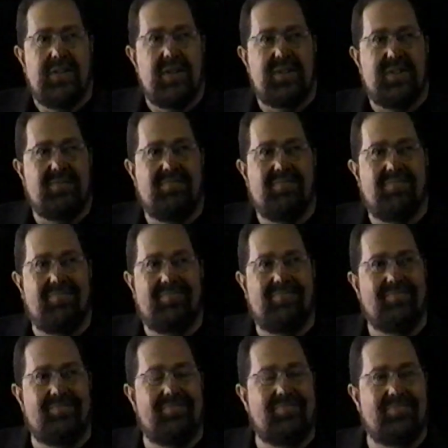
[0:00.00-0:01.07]
just
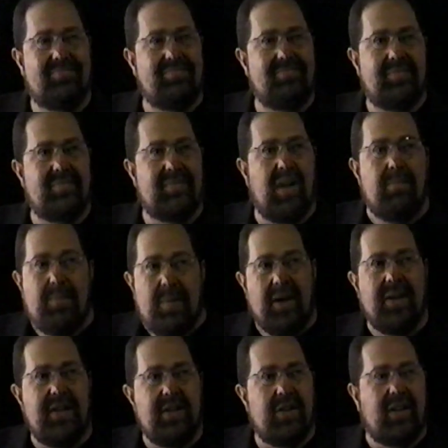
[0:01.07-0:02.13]

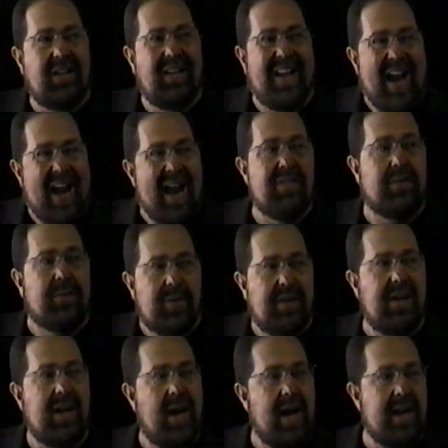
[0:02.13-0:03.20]
ability to gather
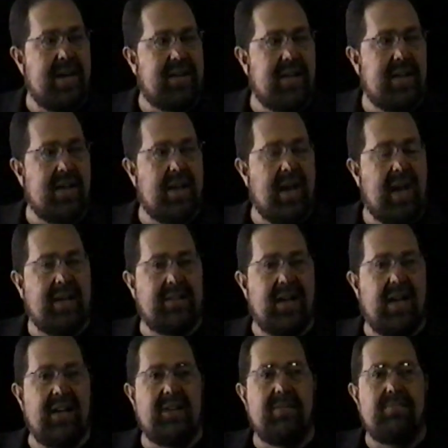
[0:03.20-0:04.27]
the idea
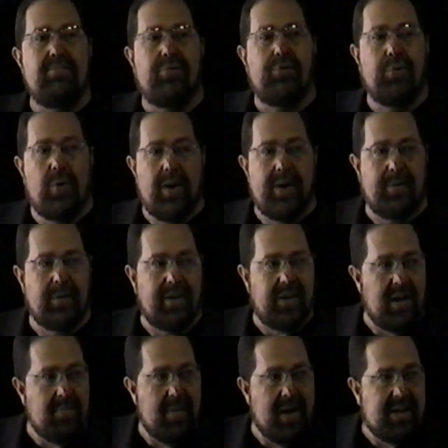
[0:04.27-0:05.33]
and embroider
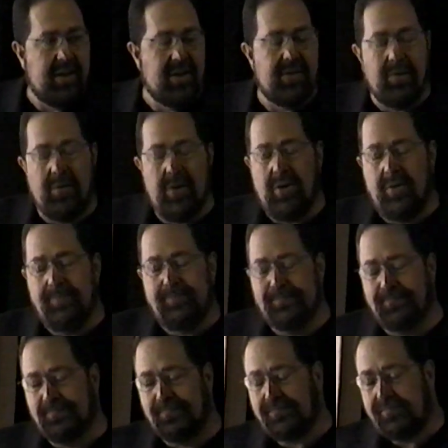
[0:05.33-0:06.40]
it and make it her own.
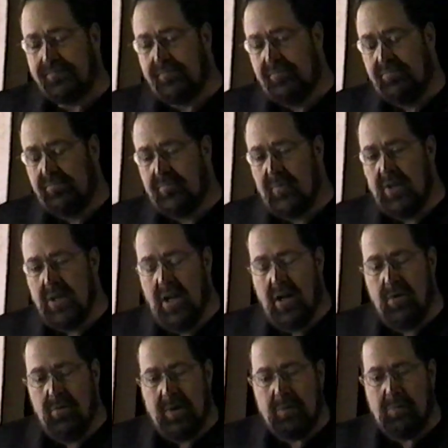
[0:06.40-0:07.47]

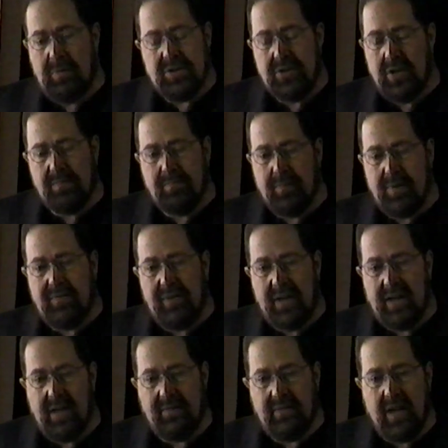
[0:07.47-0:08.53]
We talked
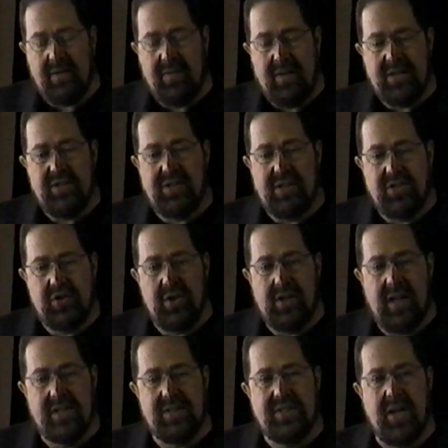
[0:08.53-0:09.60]
briefly, and then
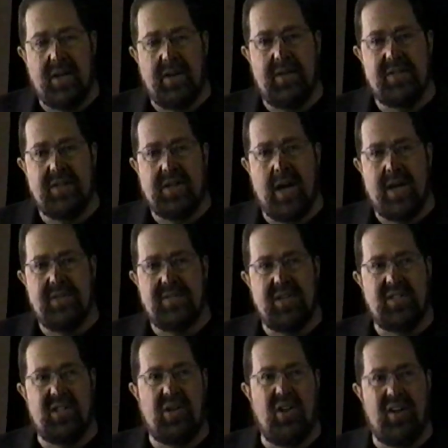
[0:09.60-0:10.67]
she gets on. This guy
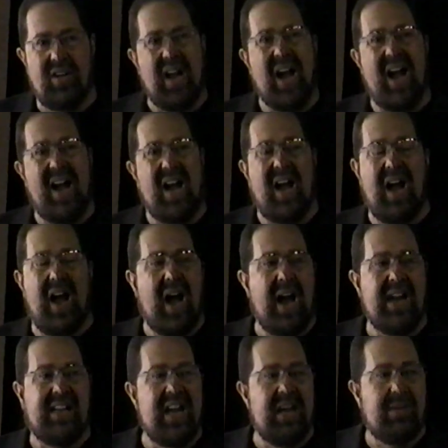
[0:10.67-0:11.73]
says, "Look,
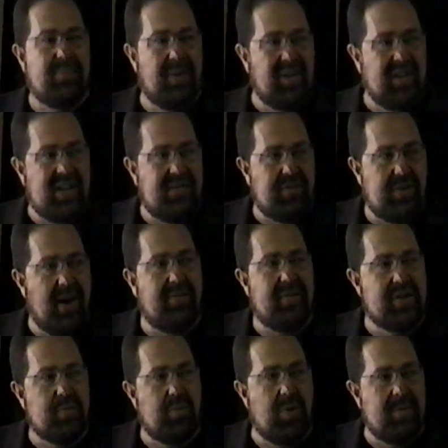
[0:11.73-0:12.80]
I can't believe you
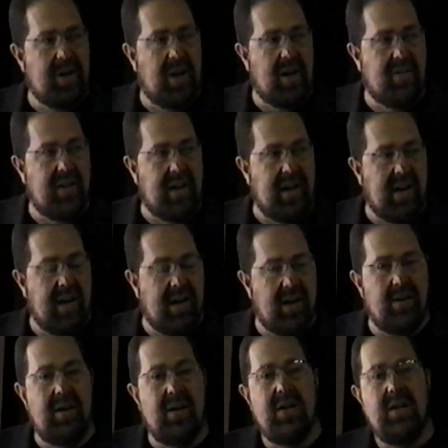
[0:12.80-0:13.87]
have this woman on the
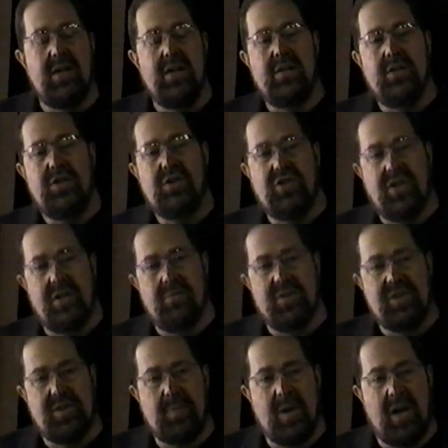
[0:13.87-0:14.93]
air." She
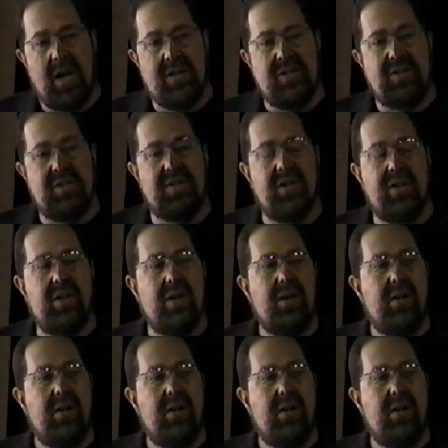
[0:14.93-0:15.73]
responds,